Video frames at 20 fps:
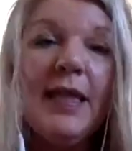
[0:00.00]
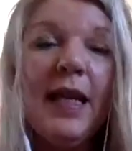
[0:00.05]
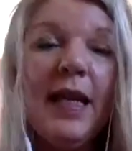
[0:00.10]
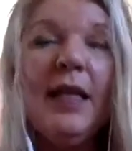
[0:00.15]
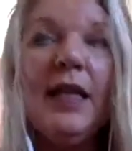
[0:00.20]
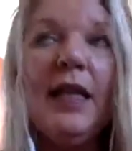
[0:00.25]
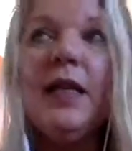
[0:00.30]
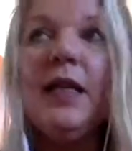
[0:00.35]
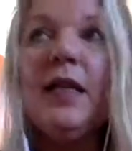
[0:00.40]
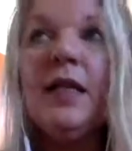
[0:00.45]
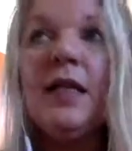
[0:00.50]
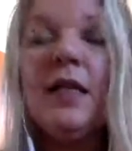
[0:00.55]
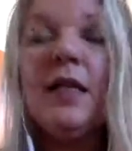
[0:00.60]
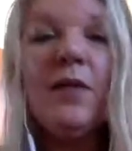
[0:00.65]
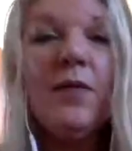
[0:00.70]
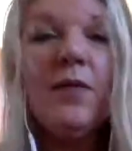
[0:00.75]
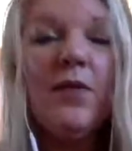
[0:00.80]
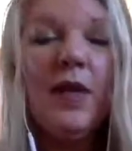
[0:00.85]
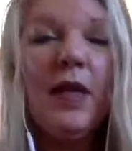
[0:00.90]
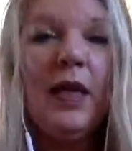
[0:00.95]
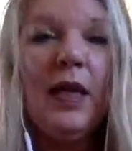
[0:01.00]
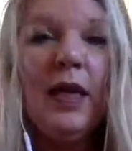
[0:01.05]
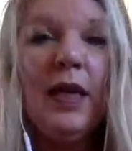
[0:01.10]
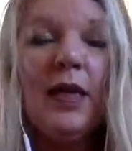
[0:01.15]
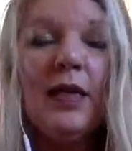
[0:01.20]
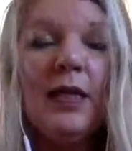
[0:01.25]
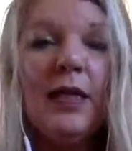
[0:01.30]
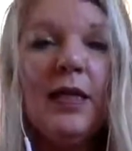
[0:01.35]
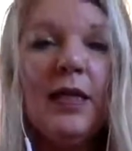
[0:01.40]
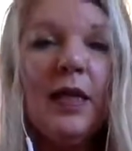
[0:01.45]
and here's the thing
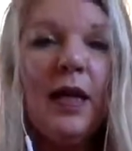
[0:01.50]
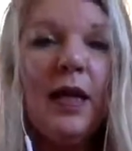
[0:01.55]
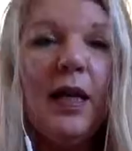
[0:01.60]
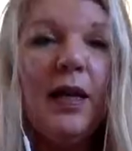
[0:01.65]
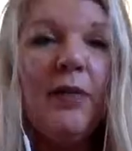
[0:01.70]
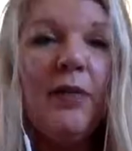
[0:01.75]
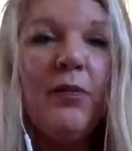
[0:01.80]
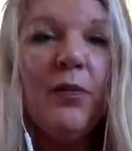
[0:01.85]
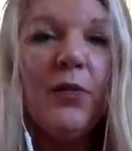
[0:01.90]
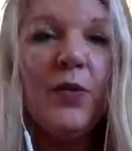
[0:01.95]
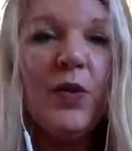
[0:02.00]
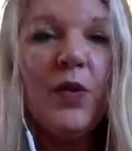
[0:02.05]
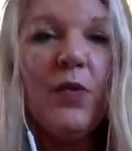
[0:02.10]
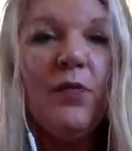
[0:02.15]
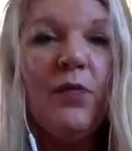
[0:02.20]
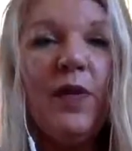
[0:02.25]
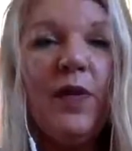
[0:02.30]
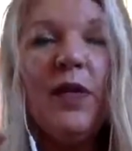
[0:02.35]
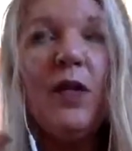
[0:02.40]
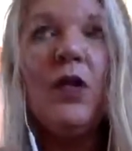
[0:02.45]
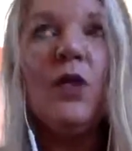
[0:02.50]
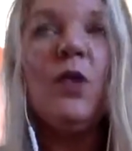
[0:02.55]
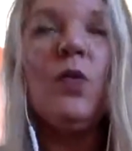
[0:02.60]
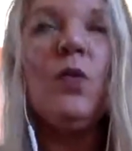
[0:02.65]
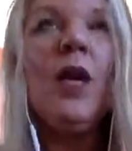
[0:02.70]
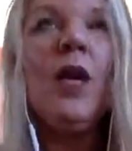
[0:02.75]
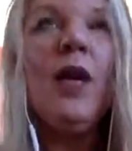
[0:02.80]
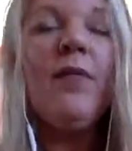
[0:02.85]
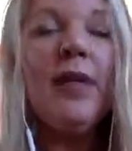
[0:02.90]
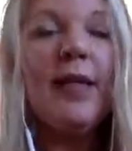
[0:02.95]
is, so when
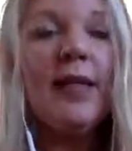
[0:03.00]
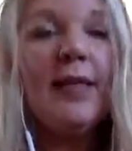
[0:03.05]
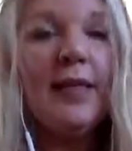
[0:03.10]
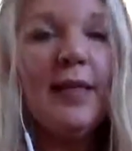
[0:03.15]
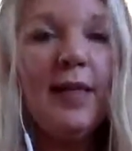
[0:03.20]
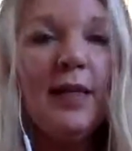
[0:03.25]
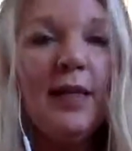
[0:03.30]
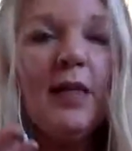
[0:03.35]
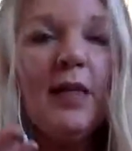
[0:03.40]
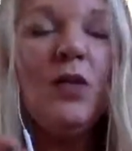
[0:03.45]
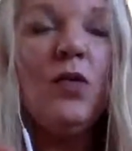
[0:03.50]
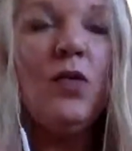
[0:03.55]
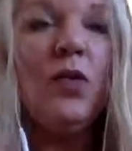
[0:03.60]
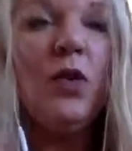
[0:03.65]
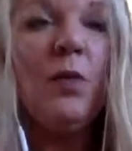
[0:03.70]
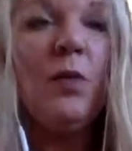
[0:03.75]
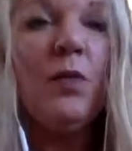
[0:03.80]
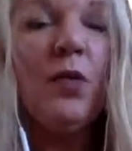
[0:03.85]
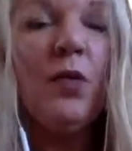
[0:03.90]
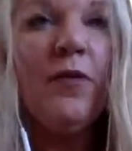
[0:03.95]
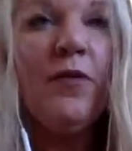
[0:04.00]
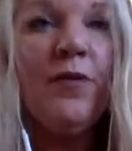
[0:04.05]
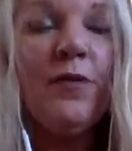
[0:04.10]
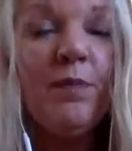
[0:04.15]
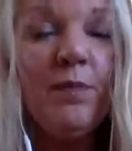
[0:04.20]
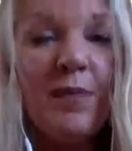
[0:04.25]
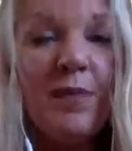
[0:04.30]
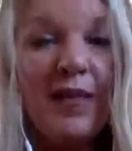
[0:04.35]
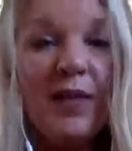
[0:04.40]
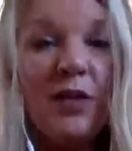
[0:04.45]
you have access to your
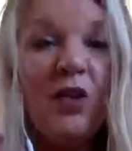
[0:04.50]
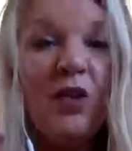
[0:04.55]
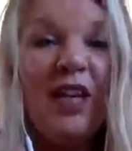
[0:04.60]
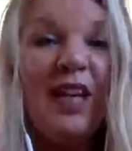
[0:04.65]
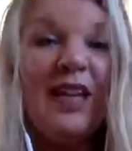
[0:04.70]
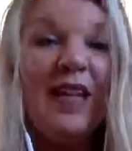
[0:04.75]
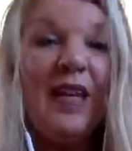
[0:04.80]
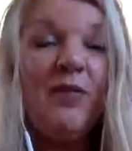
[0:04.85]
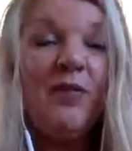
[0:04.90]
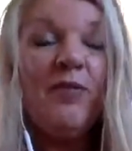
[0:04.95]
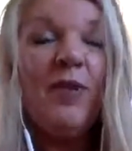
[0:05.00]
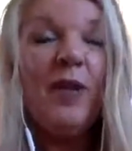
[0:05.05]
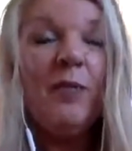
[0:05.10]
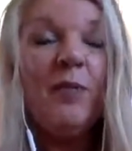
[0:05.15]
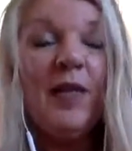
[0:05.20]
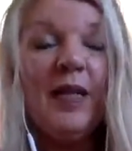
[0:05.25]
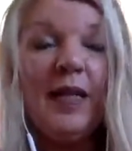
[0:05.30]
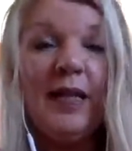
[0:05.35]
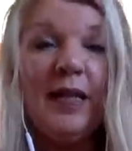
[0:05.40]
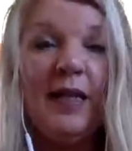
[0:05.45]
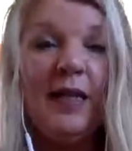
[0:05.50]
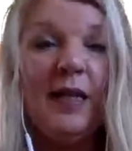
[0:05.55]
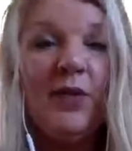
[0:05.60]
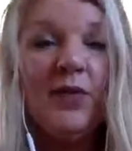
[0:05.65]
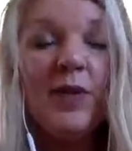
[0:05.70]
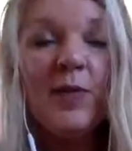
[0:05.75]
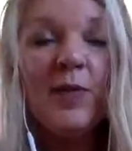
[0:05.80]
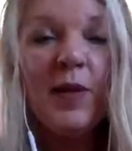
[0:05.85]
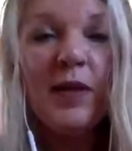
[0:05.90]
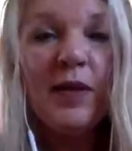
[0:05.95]
both masculine and feminine,
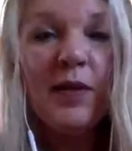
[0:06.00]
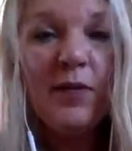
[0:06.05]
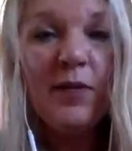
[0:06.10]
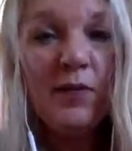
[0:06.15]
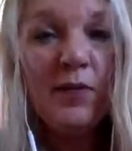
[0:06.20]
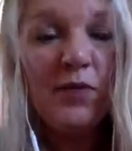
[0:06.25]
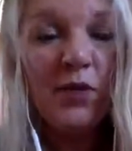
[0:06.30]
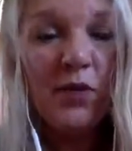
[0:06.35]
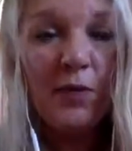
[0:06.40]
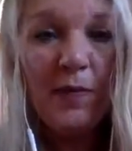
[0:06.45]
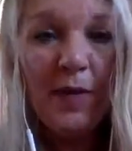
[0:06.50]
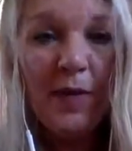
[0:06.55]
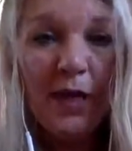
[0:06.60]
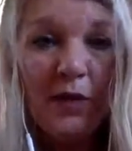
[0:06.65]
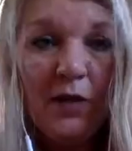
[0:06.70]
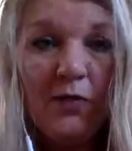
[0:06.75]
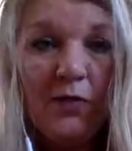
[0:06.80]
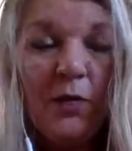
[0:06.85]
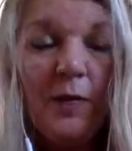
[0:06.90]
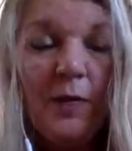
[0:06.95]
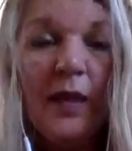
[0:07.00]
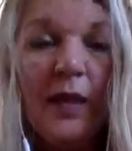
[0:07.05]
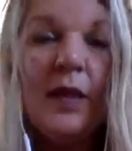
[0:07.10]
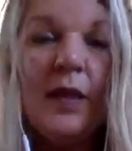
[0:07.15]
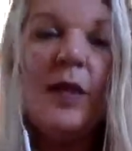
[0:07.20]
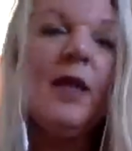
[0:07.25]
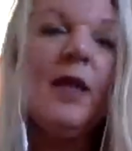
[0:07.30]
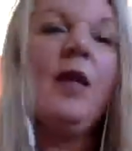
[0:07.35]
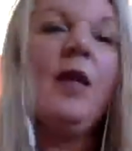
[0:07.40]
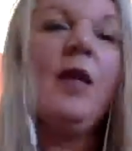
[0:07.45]
irrespective if you're a man or woman,
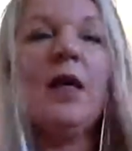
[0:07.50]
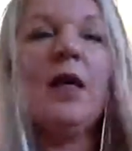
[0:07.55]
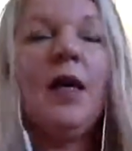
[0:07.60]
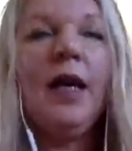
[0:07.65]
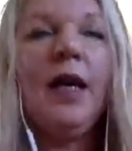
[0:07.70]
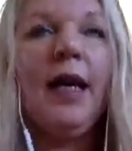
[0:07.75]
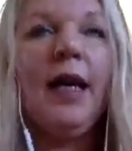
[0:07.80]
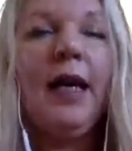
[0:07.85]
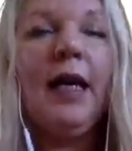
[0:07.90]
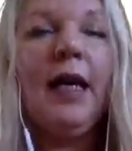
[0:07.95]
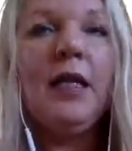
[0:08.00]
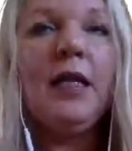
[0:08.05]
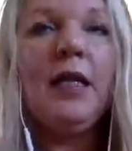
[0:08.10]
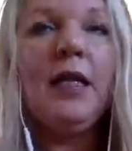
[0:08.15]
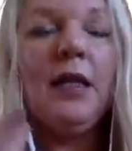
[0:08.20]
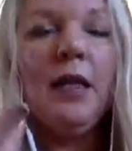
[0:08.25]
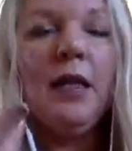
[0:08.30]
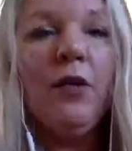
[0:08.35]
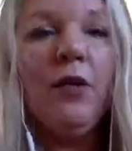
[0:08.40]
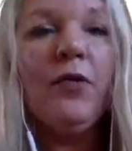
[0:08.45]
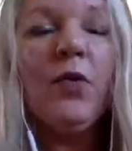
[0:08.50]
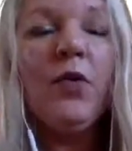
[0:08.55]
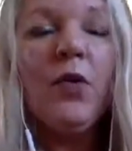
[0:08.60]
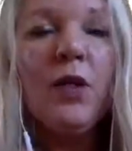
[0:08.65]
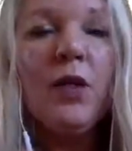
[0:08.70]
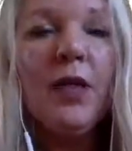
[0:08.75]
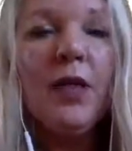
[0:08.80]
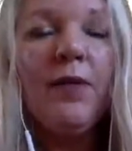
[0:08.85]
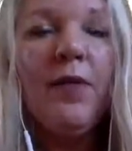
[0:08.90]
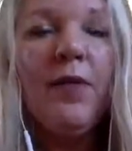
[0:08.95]
and of
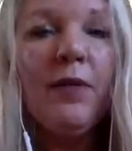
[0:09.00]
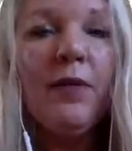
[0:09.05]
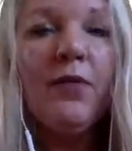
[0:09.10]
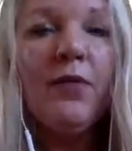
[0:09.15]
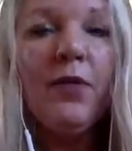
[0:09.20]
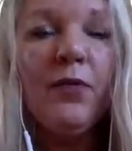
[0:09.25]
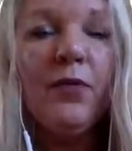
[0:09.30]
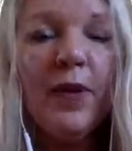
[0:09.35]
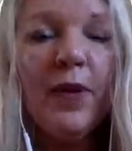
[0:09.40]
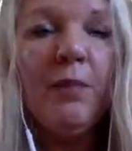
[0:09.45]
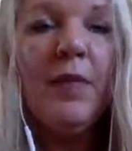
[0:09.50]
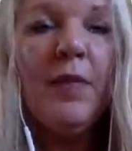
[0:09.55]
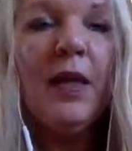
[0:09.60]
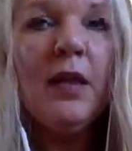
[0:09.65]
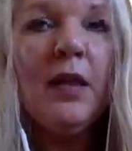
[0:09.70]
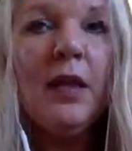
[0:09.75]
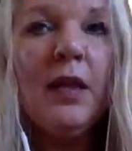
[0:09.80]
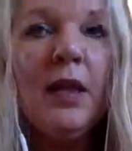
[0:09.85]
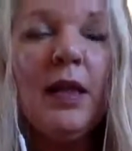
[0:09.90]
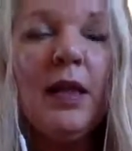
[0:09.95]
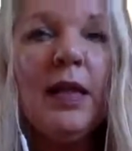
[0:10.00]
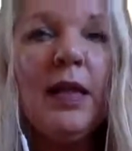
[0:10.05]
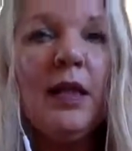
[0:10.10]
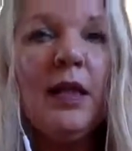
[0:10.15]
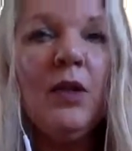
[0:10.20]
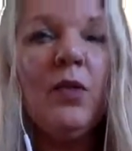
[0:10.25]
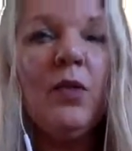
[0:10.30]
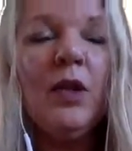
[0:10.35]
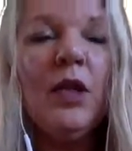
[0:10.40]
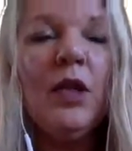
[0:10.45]
course, I think for women,
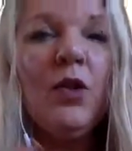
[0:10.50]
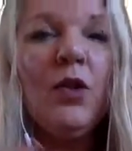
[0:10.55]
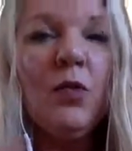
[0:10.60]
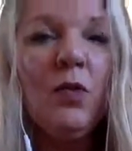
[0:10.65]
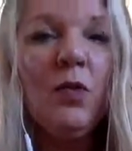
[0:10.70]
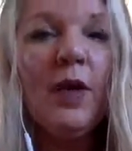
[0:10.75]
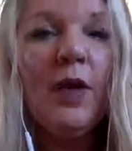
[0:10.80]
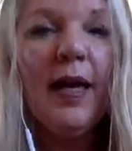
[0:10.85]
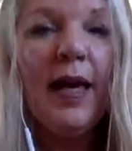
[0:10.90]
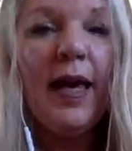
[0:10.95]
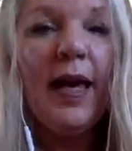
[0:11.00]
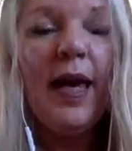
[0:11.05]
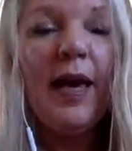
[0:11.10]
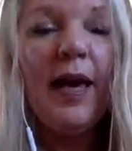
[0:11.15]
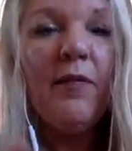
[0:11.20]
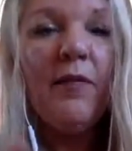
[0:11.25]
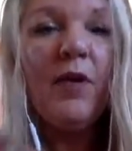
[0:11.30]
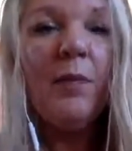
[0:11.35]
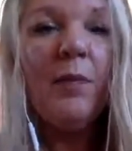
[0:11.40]
in order to have a